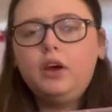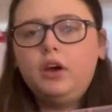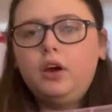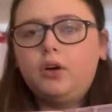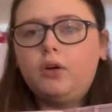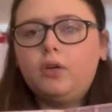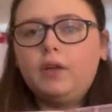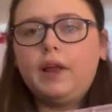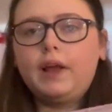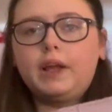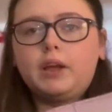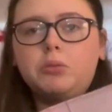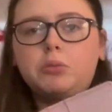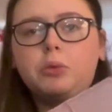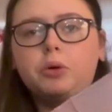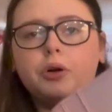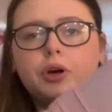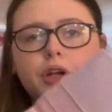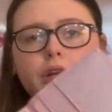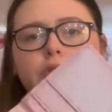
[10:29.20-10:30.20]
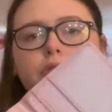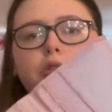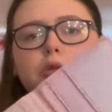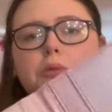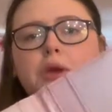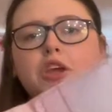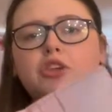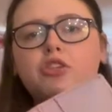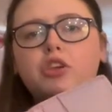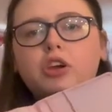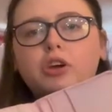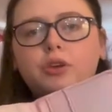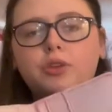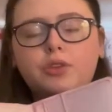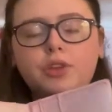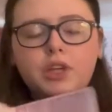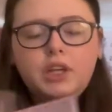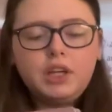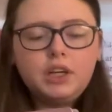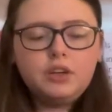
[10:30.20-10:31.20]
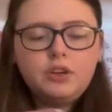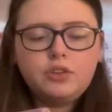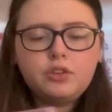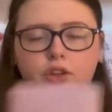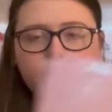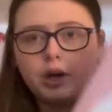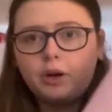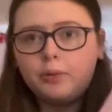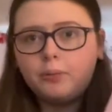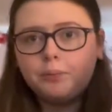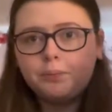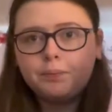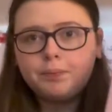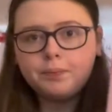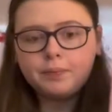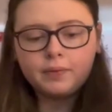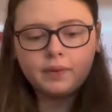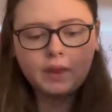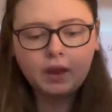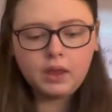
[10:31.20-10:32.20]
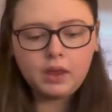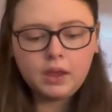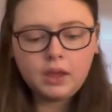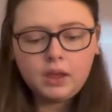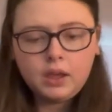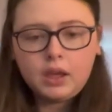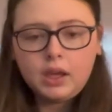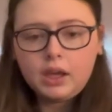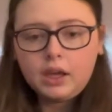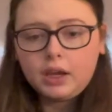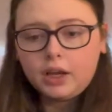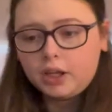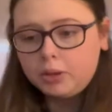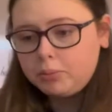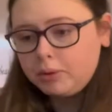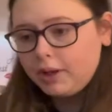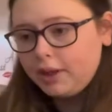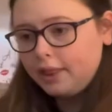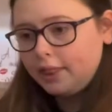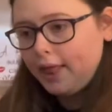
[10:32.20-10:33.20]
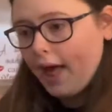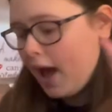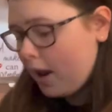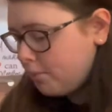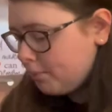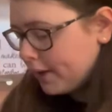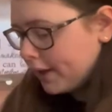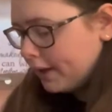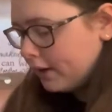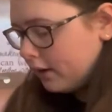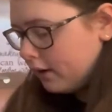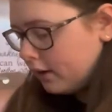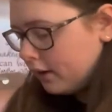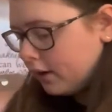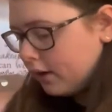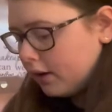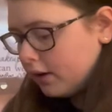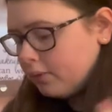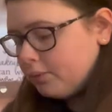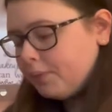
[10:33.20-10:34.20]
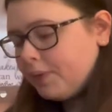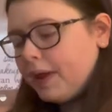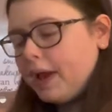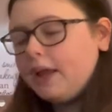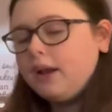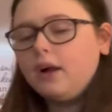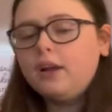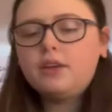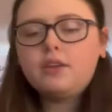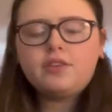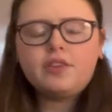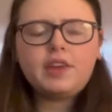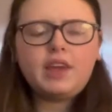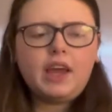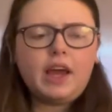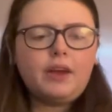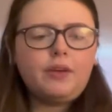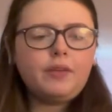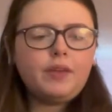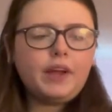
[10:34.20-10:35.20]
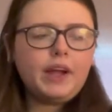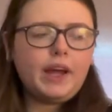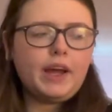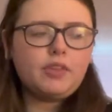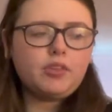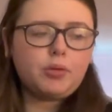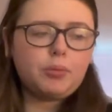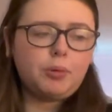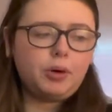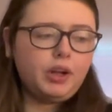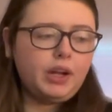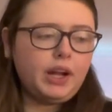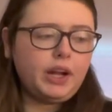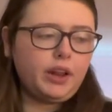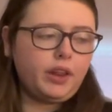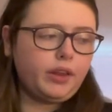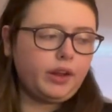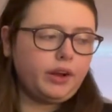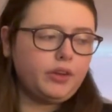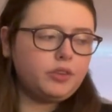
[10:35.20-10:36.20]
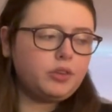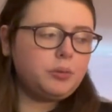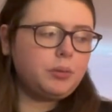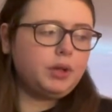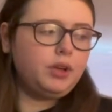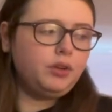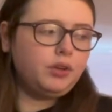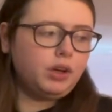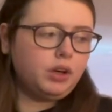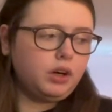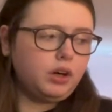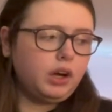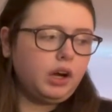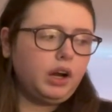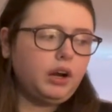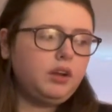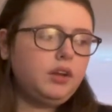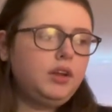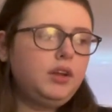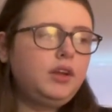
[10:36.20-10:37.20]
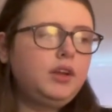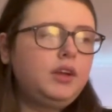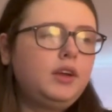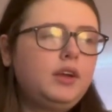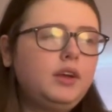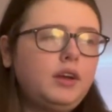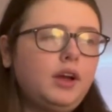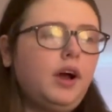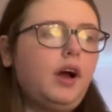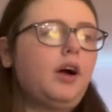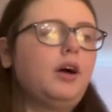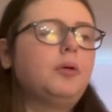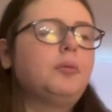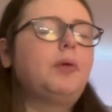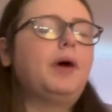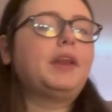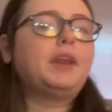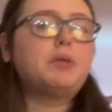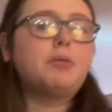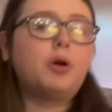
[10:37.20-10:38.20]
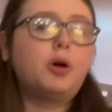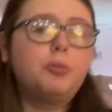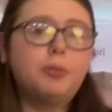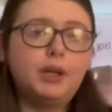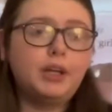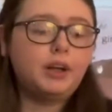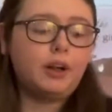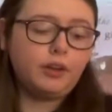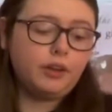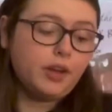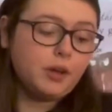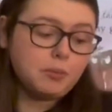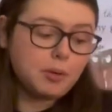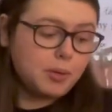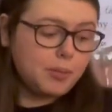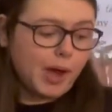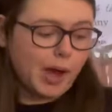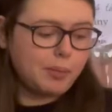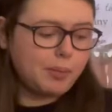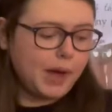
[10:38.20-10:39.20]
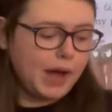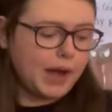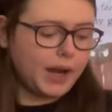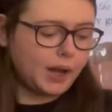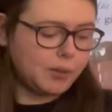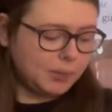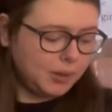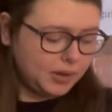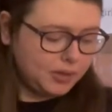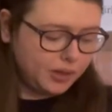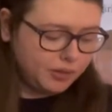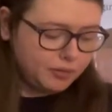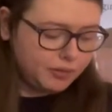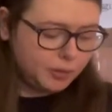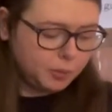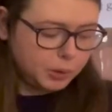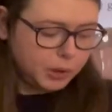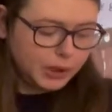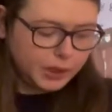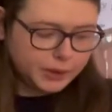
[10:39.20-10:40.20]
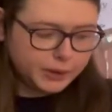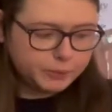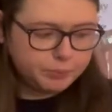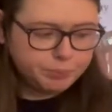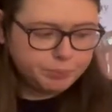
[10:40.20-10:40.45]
or like important information goes in here. So I'm gonna put that in my car. And honestly, I don't think I have to put anything else in my new car at the moment, other than my backpack and my stuff for work.